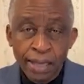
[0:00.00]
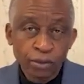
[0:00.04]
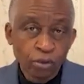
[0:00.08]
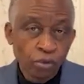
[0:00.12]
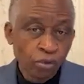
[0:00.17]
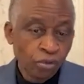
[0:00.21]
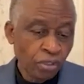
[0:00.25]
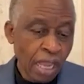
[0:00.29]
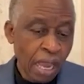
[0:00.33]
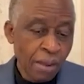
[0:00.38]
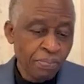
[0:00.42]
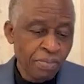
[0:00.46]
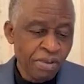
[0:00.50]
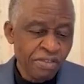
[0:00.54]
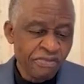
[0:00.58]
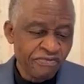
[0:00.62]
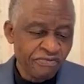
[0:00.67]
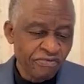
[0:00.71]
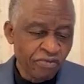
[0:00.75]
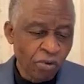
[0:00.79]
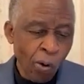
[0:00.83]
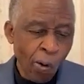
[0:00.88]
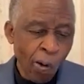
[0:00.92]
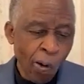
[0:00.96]
As we said
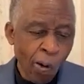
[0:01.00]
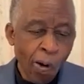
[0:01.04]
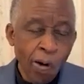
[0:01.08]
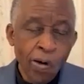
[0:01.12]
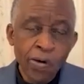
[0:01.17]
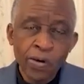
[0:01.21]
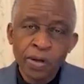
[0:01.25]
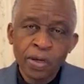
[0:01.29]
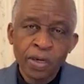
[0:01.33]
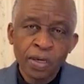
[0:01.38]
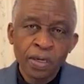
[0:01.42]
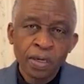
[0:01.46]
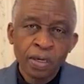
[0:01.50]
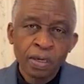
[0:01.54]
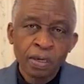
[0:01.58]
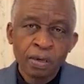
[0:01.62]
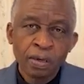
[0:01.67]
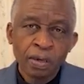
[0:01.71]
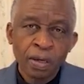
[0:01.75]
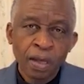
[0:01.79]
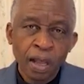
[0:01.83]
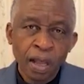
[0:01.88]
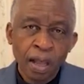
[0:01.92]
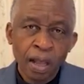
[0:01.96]
before,
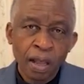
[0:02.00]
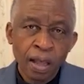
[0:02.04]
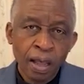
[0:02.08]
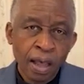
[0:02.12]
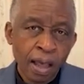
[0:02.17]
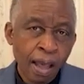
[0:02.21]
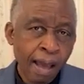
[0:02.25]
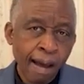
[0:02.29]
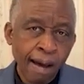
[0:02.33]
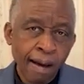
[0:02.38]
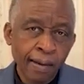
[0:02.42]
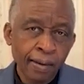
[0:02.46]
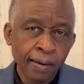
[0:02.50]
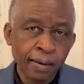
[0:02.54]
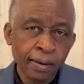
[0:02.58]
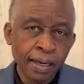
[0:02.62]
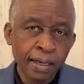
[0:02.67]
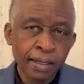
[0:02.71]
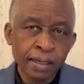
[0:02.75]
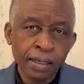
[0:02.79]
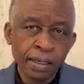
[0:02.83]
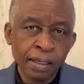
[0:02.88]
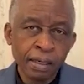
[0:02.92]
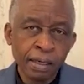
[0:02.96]

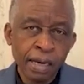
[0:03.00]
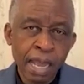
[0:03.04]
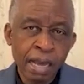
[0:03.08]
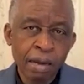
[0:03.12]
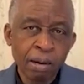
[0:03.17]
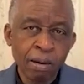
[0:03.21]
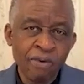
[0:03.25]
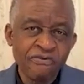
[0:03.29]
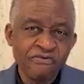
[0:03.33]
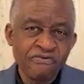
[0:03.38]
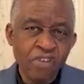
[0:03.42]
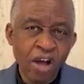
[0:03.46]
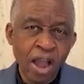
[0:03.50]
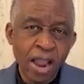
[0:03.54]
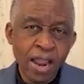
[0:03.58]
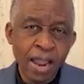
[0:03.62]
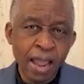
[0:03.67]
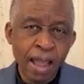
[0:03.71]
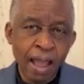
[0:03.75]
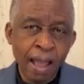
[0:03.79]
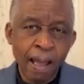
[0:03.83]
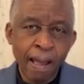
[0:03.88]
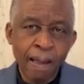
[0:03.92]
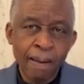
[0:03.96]
hell and the lake of
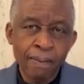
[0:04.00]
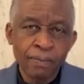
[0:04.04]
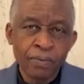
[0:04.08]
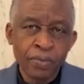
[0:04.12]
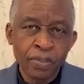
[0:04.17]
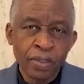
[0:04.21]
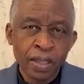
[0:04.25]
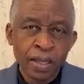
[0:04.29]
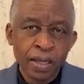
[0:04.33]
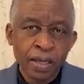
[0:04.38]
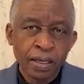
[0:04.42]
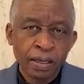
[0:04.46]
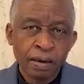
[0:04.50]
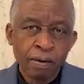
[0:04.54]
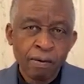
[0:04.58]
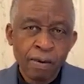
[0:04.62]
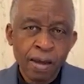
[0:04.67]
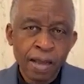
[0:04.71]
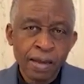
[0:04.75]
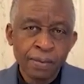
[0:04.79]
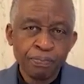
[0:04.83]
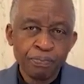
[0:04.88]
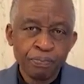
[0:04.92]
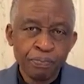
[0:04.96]
fire,
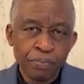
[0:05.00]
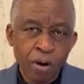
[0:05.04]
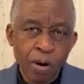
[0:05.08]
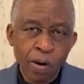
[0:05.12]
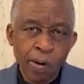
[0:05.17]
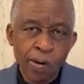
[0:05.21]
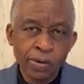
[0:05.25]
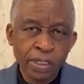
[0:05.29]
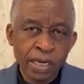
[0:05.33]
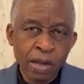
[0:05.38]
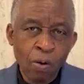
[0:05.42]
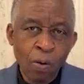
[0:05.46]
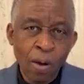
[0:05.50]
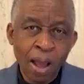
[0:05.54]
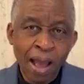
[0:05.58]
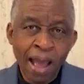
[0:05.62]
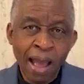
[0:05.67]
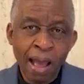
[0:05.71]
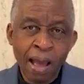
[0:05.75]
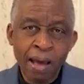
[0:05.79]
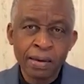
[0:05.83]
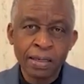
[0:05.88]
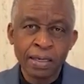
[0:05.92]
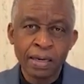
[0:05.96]
they were, they,
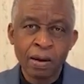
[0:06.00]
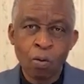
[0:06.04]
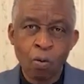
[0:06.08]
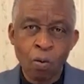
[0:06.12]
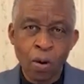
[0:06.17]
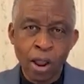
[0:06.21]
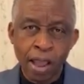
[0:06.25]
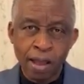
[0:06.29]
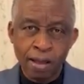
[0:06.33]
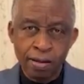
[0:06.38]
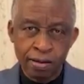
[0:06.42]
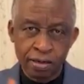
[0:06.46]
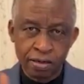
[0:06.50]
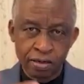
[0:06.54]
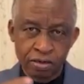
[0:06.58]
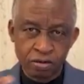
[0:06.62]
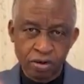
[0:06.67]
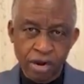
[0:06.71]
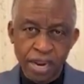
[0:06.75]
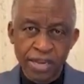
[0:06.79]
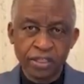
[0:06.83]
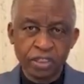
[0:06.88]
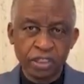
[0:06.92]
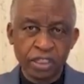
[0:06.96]
were uh, they were
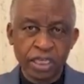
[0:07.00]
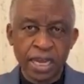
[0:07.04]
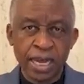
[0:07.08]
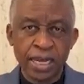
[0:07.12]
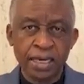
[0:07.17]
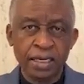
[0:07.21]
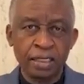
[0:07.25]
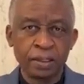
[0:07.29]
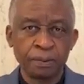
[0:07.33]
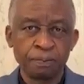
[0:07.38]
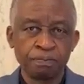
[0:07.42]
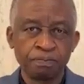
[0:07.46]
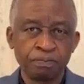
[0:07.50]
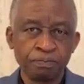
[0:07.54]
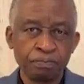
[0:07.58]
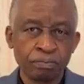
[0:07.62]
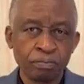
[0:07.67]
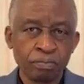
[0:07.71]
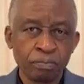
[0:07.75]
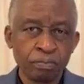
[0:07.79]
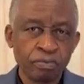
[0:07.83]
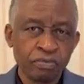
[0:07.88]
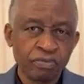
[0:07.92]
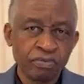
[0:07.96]
created
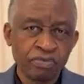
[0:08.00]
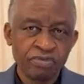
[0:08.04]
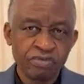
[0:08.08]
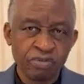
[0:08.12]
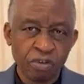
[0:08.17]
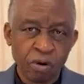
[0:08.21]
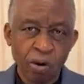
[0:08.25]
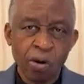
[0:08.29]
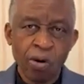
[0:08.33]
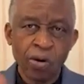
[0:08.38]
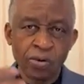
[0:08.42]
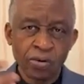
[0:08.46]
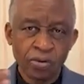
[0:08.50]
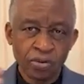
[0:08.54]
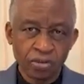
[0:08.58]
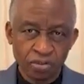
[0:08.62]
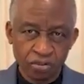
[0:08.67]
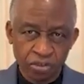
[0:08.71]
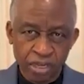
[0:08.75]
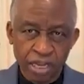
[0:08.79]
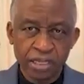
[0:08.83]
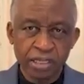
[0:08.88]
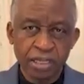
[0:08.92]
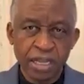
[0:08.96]
for
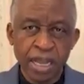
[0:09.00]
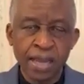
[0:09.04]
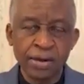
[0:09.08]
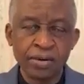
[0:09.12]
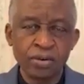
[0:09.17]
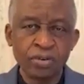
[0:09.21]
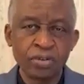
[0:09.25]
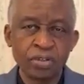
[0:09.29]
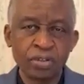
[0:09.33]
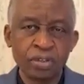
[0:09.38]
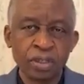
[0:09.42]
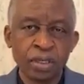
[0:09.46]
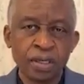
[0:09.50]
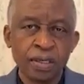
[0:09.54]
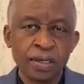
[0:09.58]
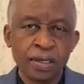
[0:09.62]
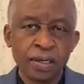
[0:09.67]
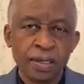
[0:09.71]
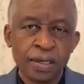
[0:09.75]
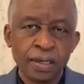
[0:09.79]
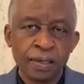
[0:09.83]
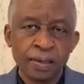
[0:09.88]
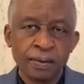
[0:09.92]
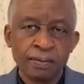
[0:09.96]
Satan's
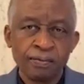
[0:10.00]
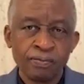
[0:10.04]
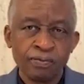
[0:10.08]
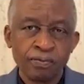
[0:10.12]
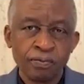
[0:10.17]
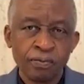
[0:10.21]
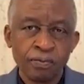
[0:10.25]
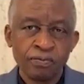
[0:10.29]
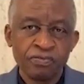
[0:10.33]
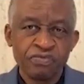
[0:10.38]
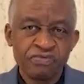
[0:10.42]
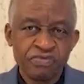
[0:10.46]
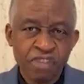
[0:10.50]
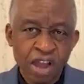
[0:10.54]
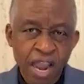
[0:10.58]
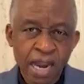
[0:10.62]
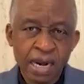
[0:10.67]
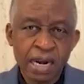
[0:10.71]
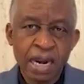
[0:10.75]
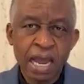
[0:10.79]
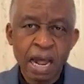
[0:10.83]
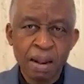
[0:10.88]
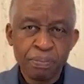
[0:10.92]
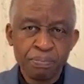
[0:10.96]

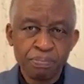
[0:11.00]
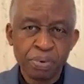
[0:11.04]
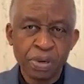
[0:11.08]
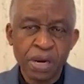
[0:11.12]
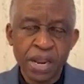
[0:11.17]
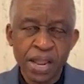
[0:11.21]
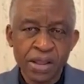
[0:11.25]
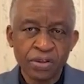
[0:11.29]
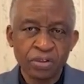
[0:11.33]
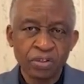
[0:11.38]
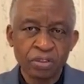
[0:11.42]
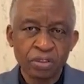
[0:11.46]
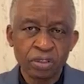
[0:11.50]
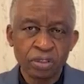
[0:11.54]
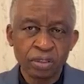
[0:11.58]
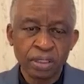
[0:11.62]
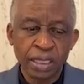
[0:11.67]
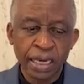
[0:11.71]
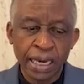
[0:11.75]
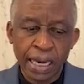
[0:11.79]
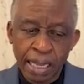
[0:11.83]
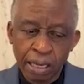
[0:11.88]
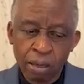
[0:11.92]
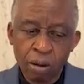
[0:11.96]
final
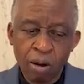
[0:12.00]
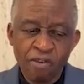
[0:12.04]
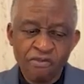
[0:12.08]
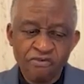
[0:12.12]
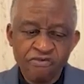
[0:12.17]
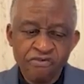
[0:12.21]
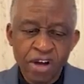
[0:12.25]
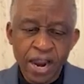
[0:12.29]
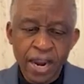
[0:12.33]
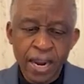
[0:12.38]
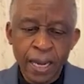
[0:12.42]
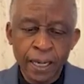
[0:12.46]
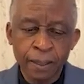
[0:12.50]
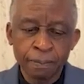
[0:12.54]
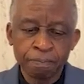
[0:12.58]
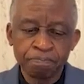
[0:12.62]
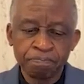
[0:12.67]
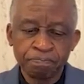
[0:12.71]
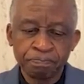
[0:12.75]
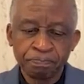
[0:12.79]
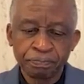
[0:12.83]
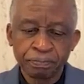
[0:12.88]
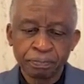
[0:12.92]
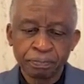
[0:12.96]
place, the lake of fire.